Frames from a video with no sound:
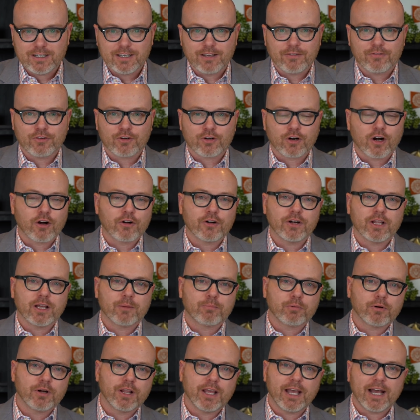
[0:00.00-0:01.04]
If you're already a
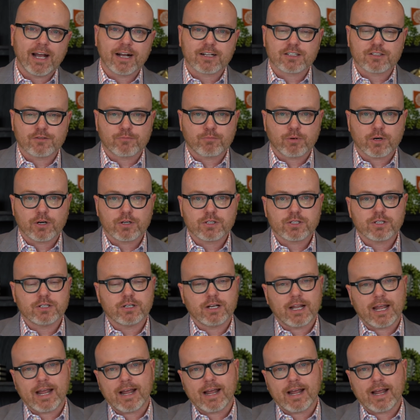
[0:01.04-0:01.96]
pretty active person,